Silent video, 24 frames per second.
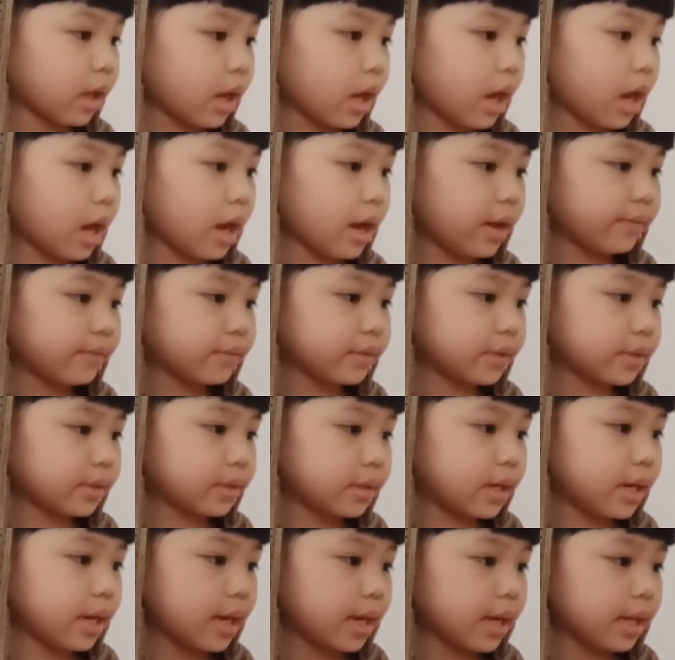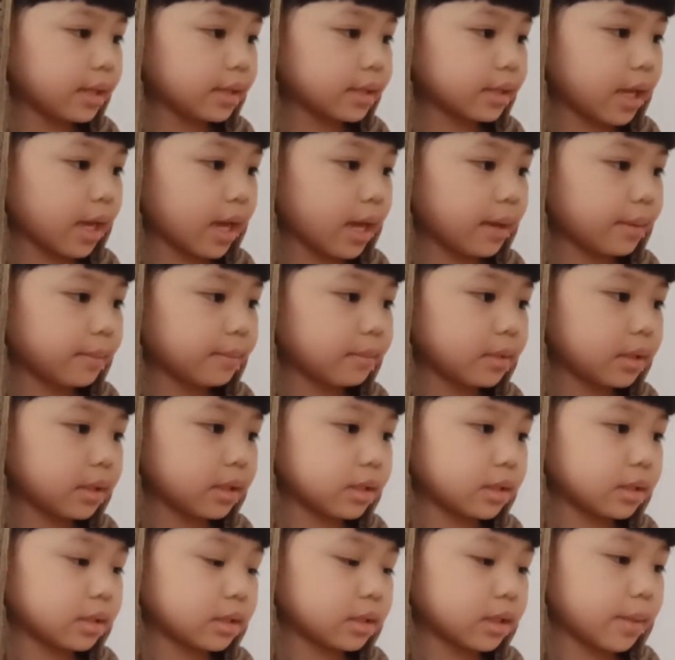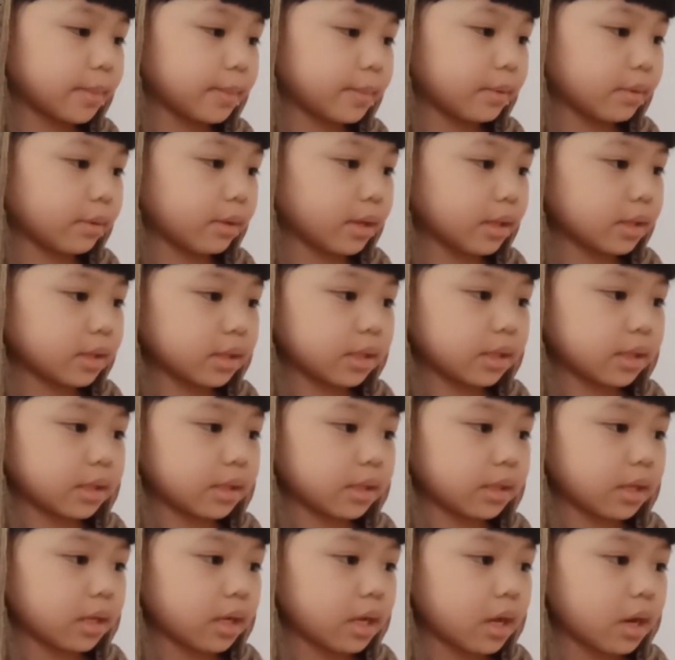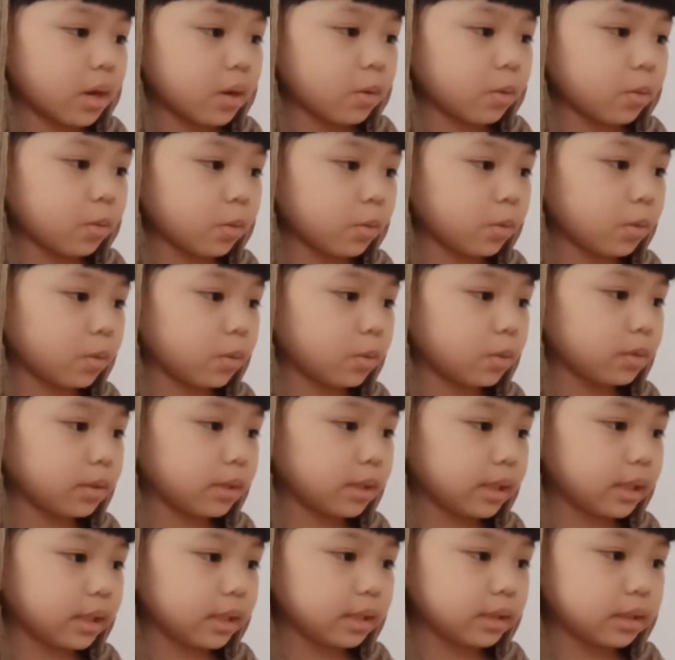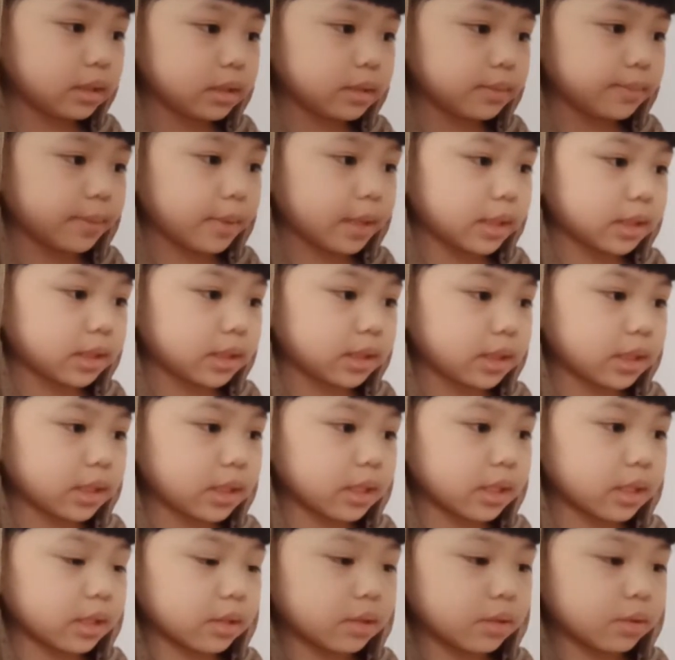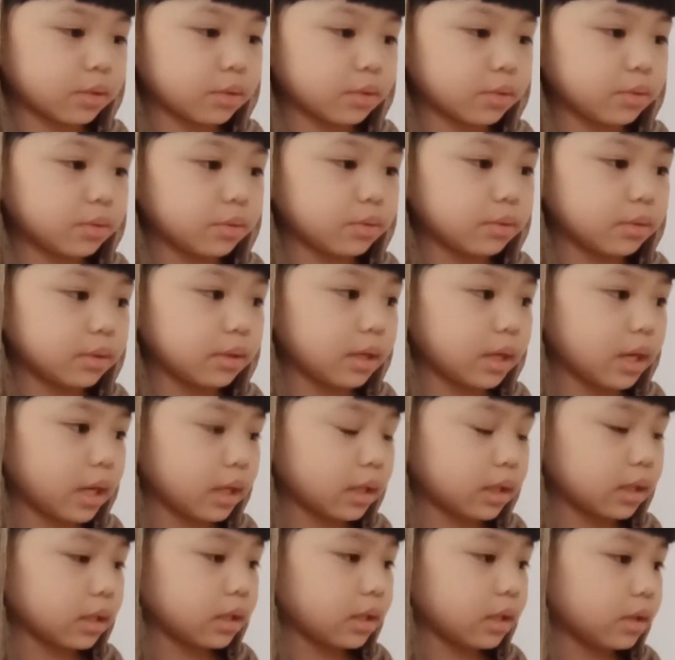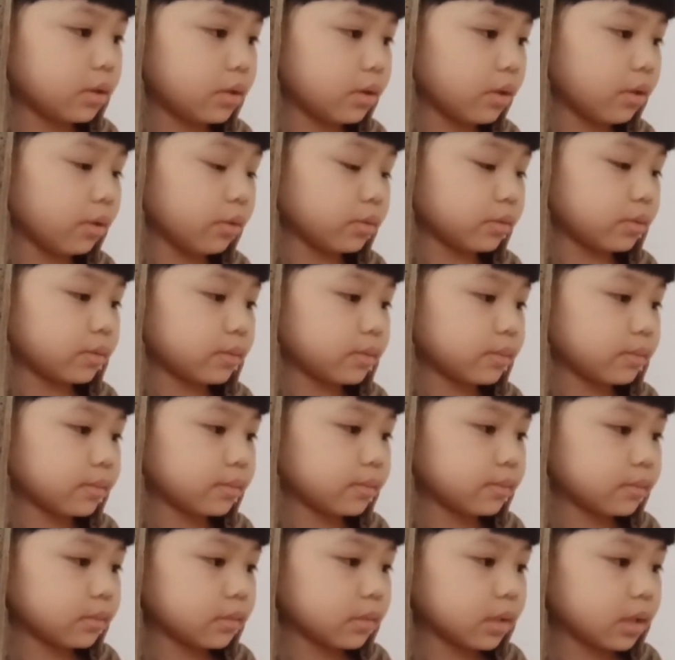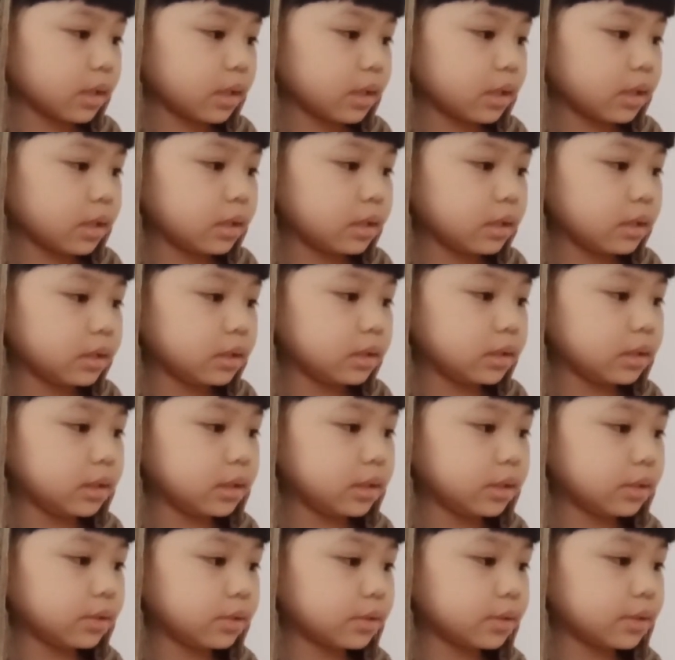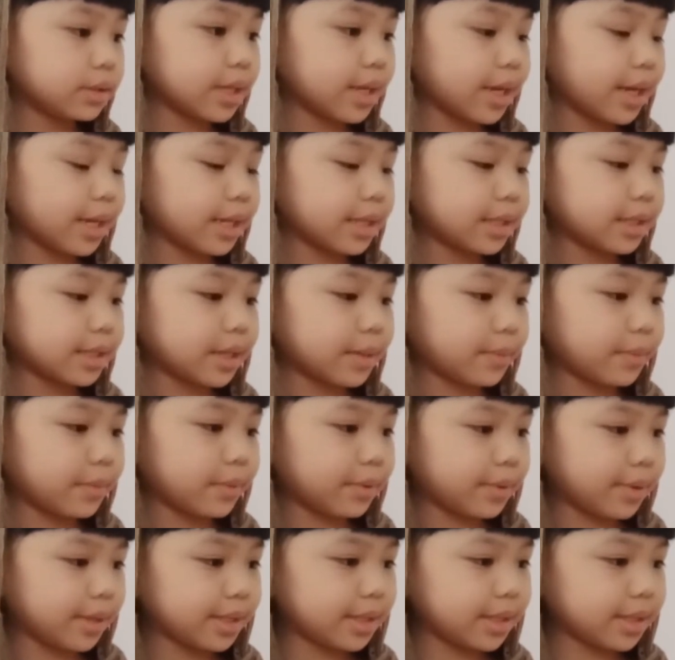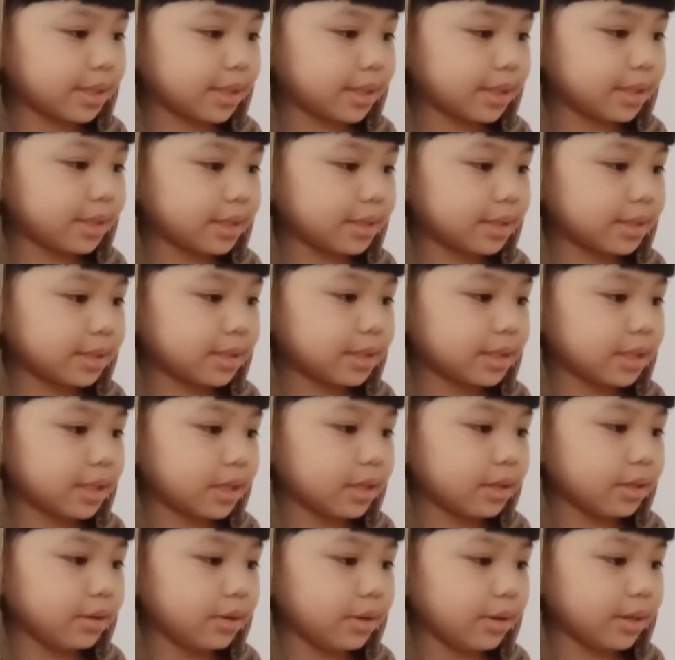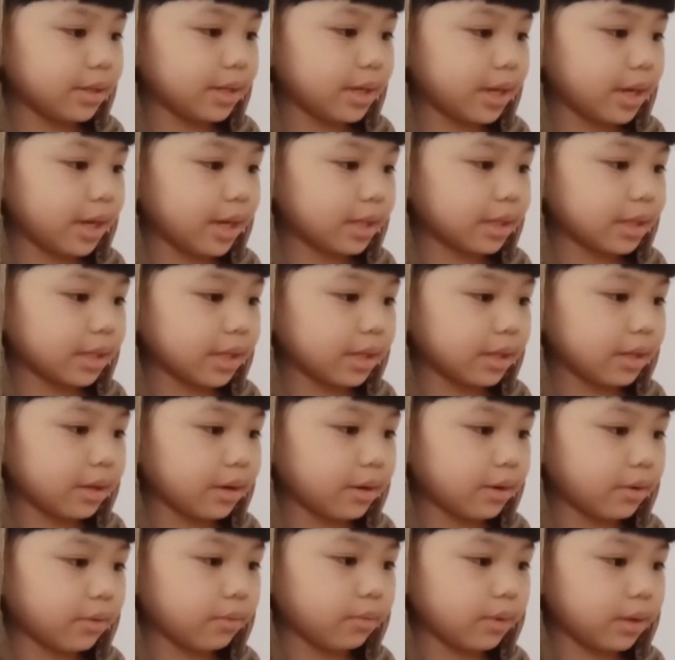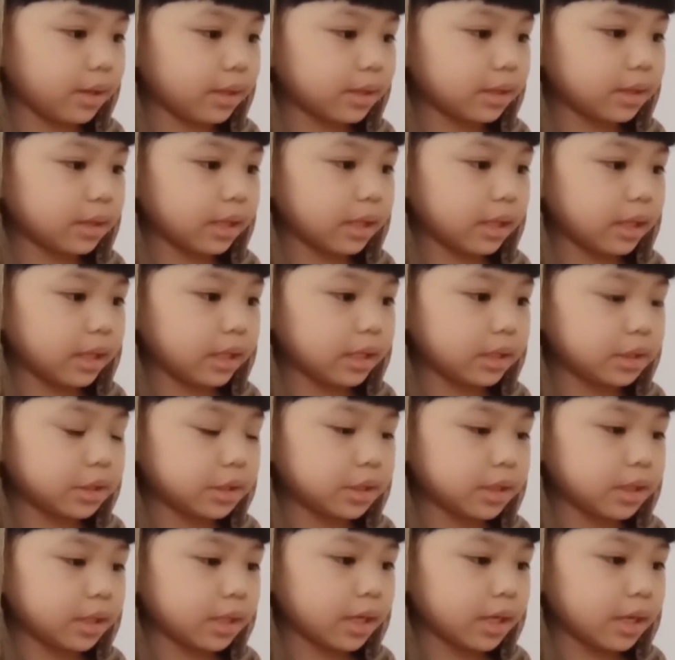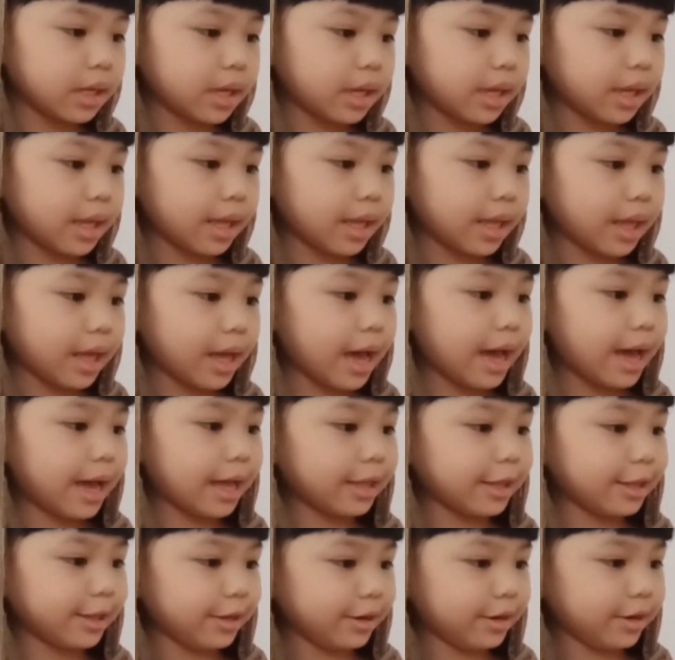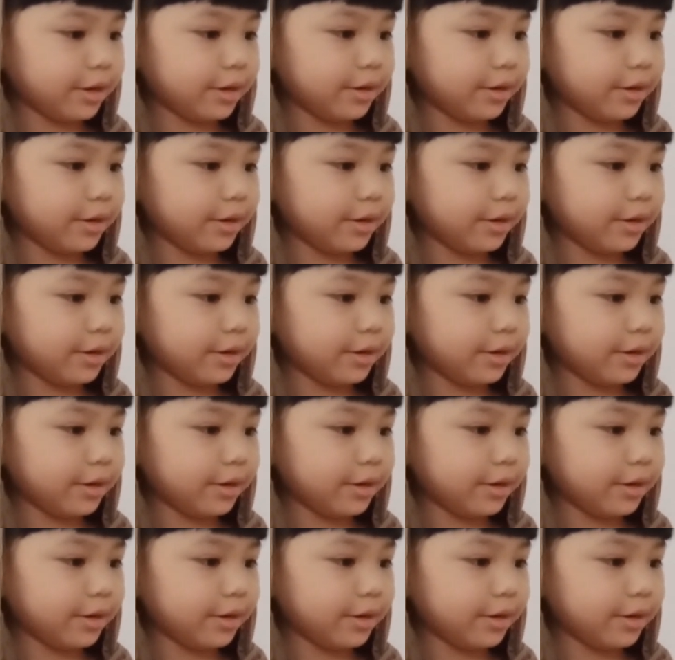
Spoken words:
After that came a Samaritan who is passing through that road. Jews and Samaritans don't get along with each other.